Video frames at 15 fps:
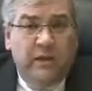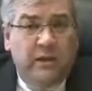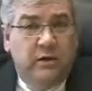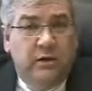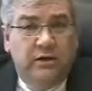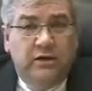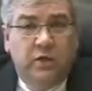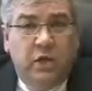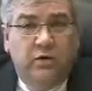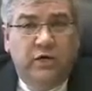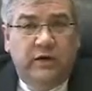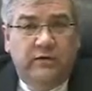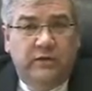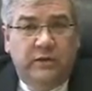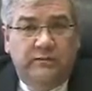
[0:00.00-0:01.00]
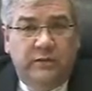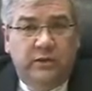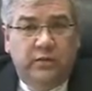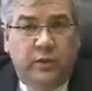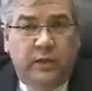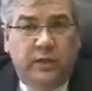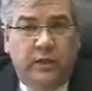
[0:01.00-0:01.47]
There is no difference
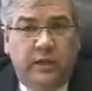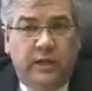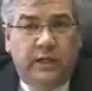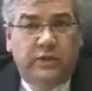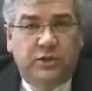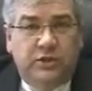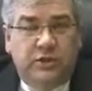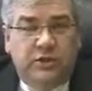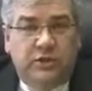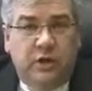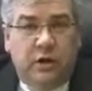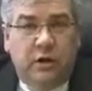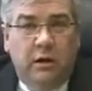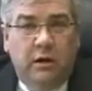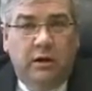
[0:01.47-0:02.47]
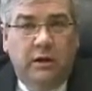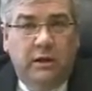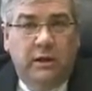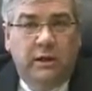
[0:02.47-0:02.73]
between the insurance card